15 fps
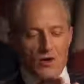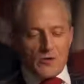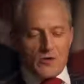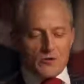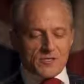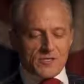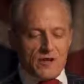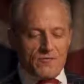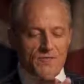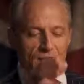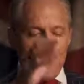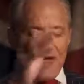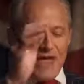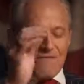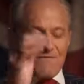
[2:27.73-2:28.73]
yourself
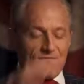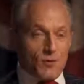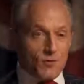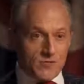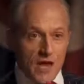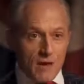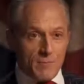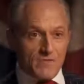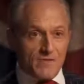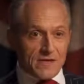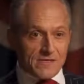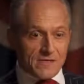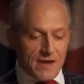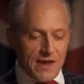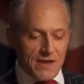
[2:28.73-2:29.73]
a full-time
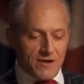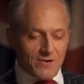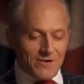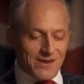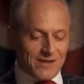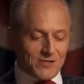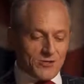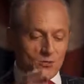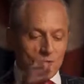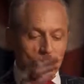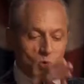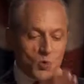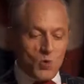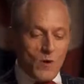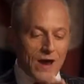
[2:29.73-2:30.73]
investigator into
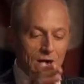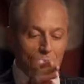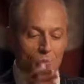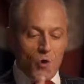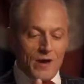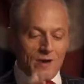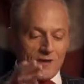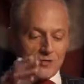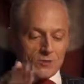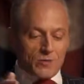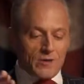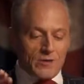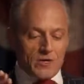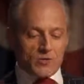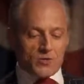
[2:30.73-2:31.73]
who and what is
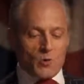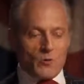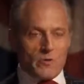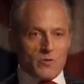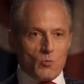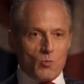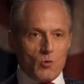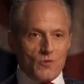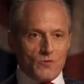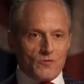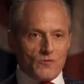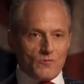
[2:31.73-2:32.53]
really controlling the world.